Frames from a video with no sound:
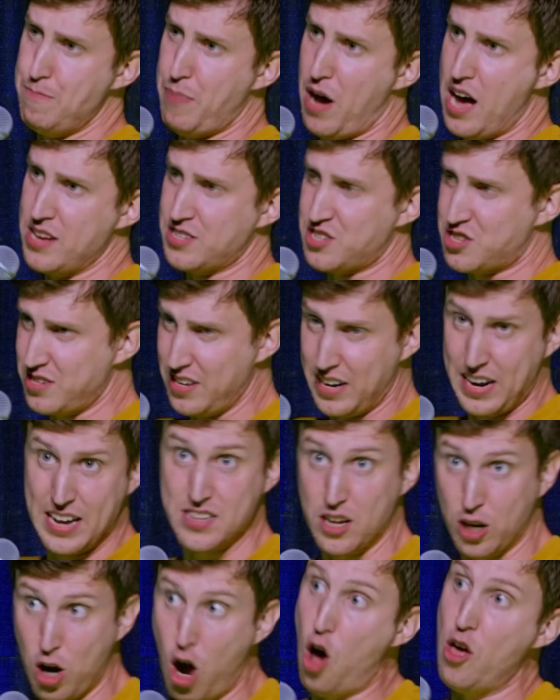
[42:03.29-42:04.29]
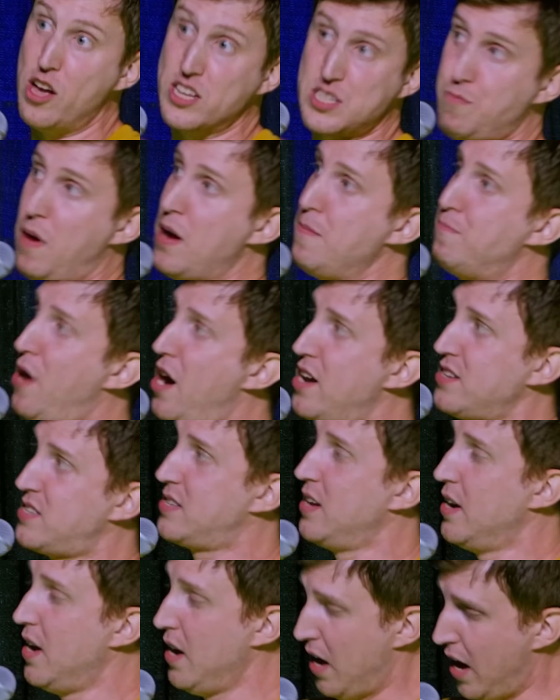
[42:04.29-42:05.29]
bus, and I was like, oh, that's my
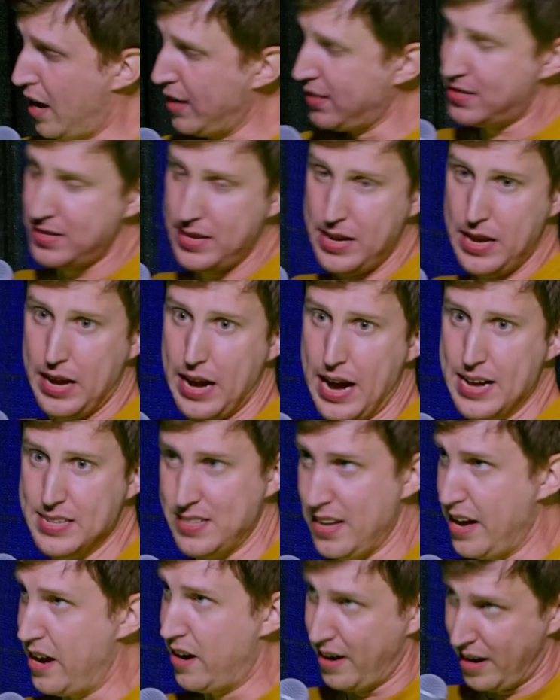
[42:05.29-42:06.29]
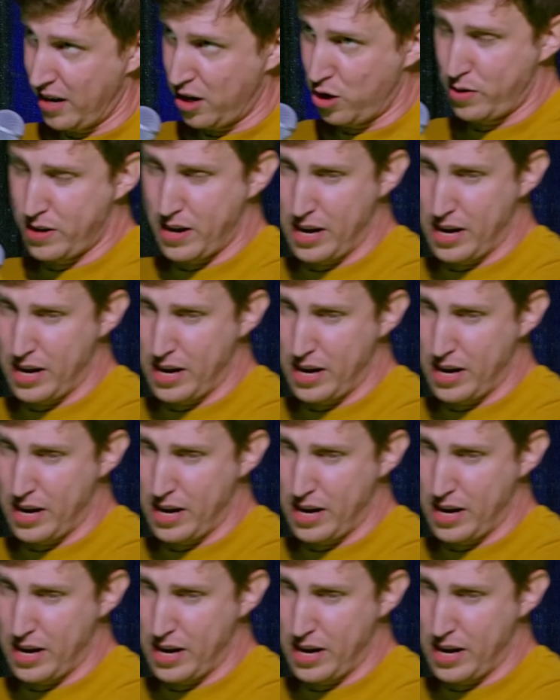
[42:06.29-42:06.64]
bus. I'll see you guys later. I gotta go